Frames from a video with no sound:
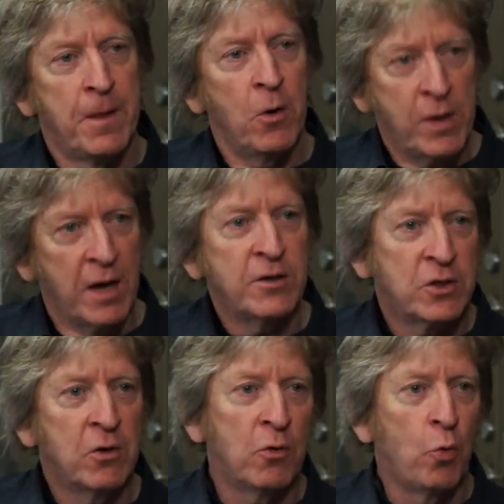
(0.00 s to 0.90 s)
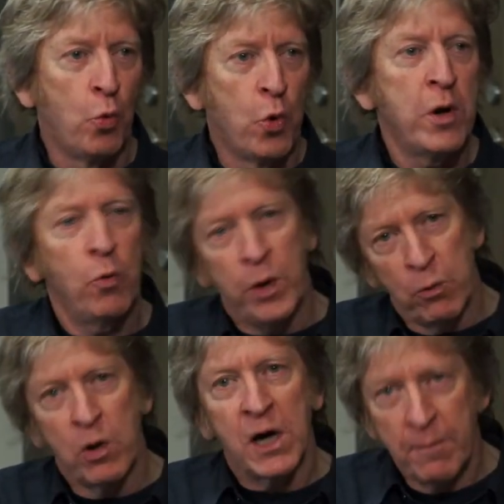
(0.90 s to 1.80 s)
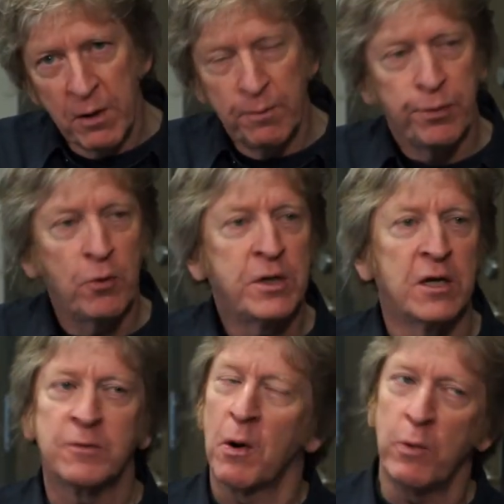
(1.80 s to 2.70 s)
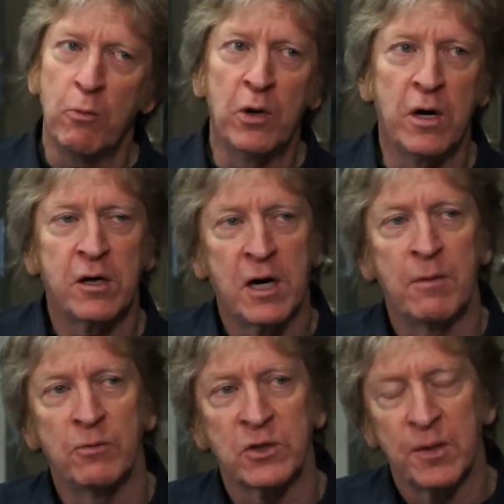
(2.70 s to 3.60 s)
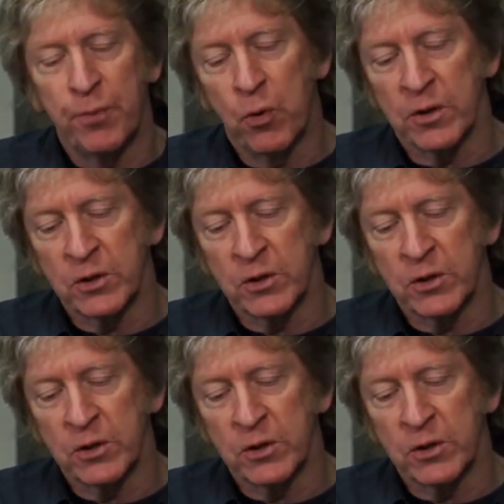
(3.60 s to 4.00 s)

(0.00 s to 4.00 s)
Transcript: Okay, so we will come out and protest, but we will not come out and support.